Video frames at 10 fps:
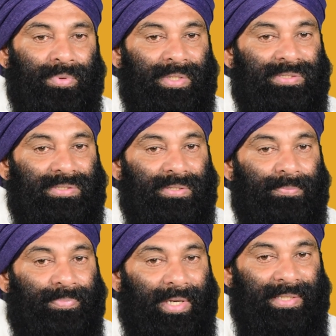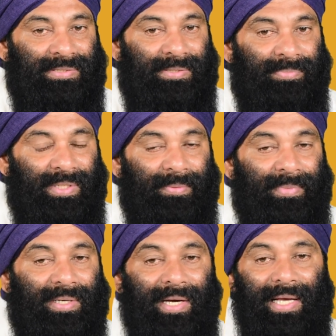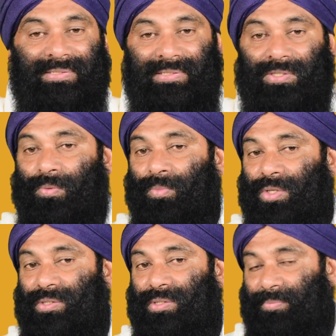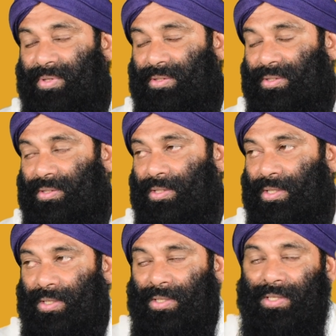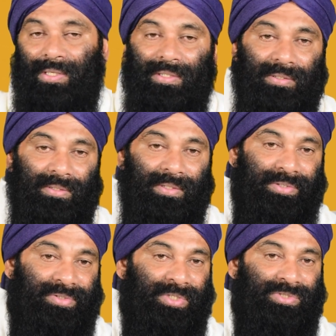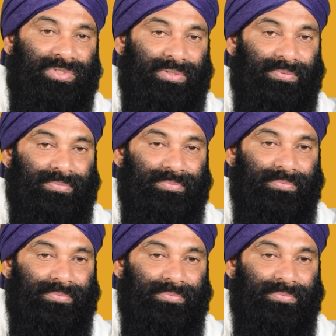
Pulitzer Prize and became a classic of modern American literature.